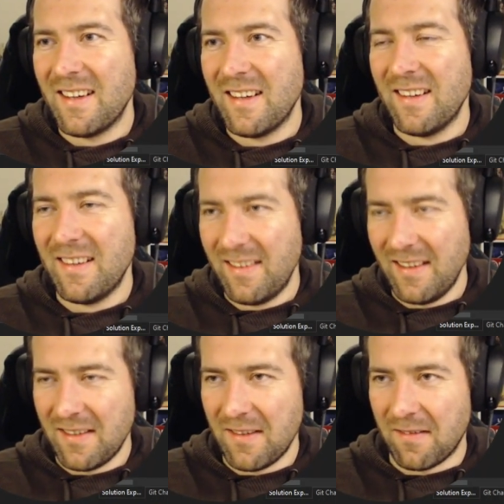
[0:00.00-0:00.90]
I
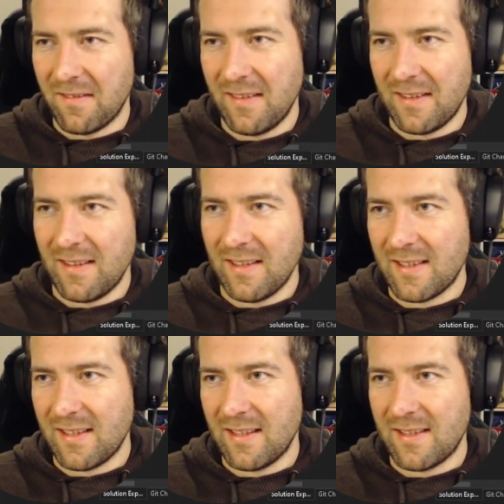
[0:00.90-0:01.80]
think so.
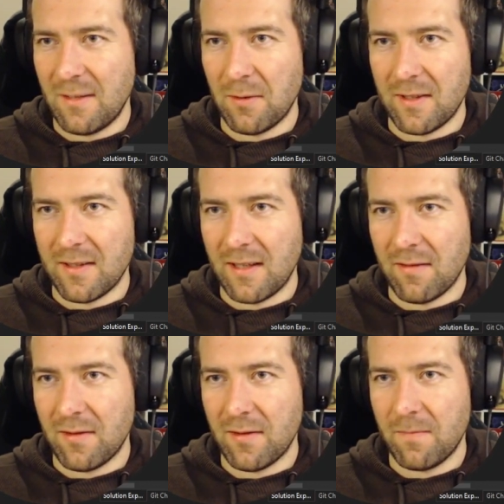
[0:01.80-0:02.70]
Let's see what this gives.